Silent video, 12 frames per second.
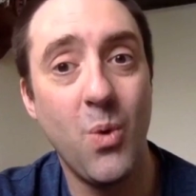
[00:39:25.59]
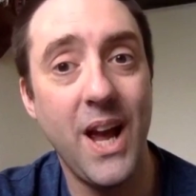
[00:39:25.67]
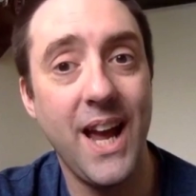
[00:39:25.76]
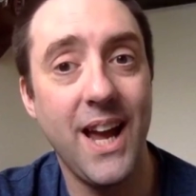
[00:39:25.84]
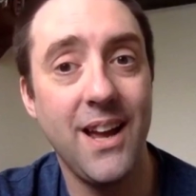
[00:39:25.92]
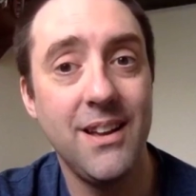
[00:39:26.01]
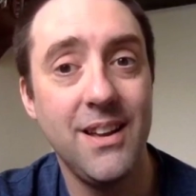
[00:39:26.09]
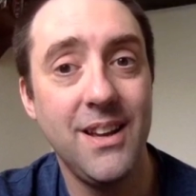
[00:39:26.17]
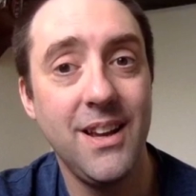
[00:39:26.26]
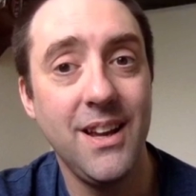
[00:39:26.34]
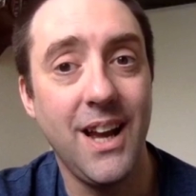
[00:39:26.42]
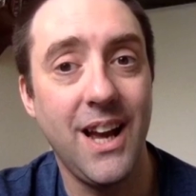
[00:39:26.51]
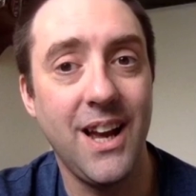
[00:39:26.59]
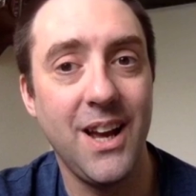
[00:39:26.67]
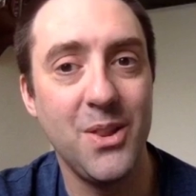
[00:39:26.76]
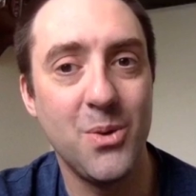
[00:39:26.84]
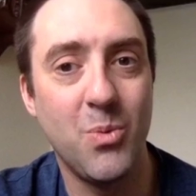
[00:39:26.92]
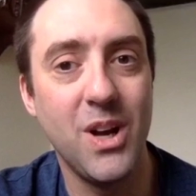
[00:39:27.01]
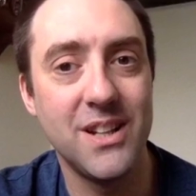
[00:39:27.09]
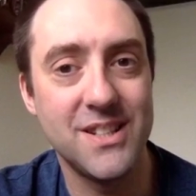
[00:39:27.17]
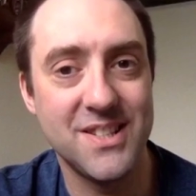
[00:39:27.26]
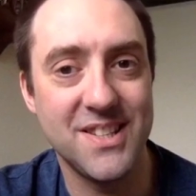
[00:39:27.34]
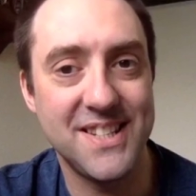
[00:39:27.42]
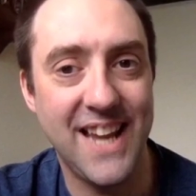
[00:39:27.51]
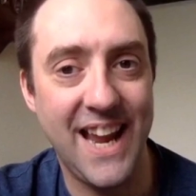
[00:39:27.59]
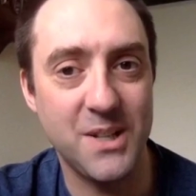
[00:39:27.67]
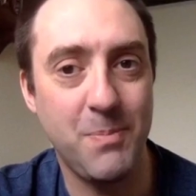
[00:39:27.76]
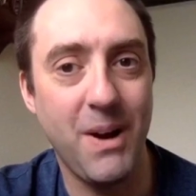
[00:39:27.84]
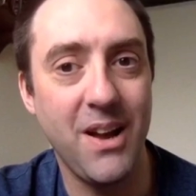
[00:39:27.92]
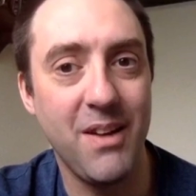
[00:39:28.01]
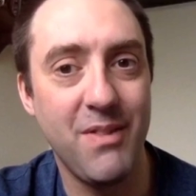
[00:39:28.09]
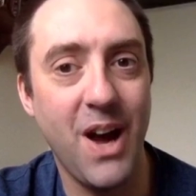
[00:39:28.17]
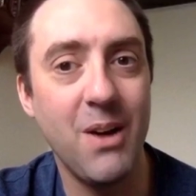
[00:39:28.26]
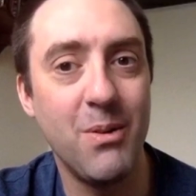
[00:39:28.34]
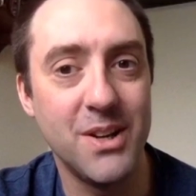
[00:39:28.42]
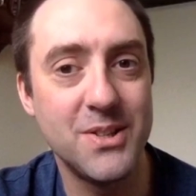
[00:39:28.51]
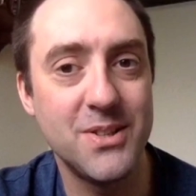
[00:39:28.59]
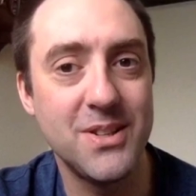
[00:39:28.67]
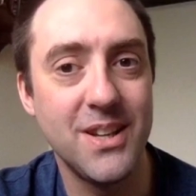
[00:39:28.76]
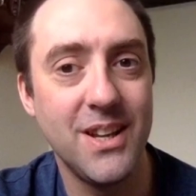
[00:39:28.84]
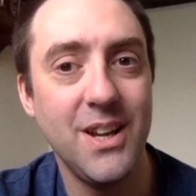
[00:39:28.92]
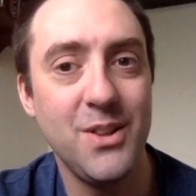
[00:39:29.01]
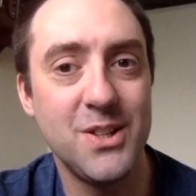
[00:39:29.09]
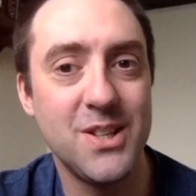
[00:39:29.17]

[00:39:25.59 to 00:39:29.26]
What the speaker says: where the world is attacked by a virus